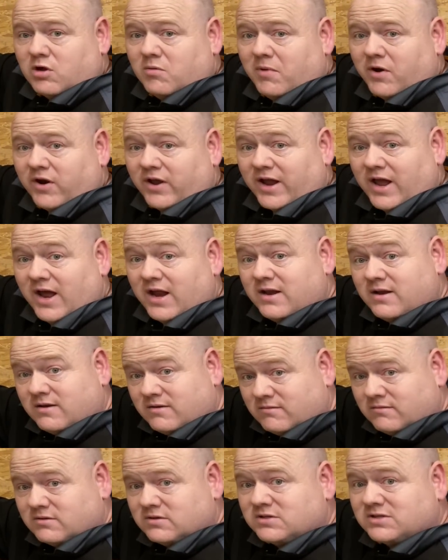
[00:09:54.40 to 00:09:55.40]
on again,
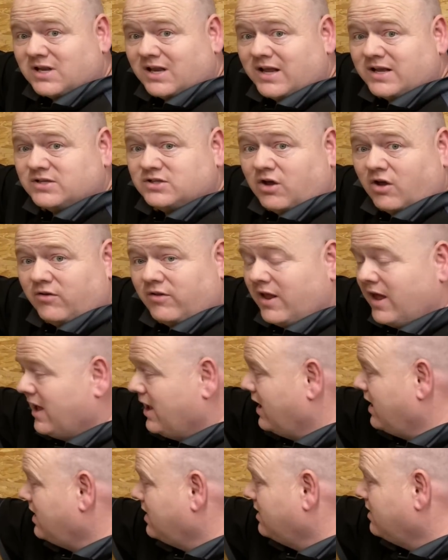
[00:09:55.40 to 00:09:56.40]
clicked on
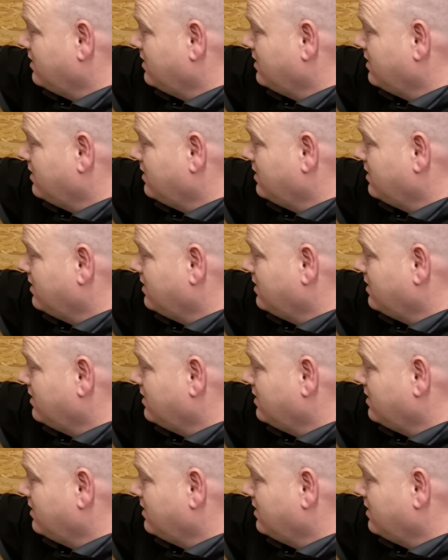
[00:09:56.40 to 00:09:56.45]
there.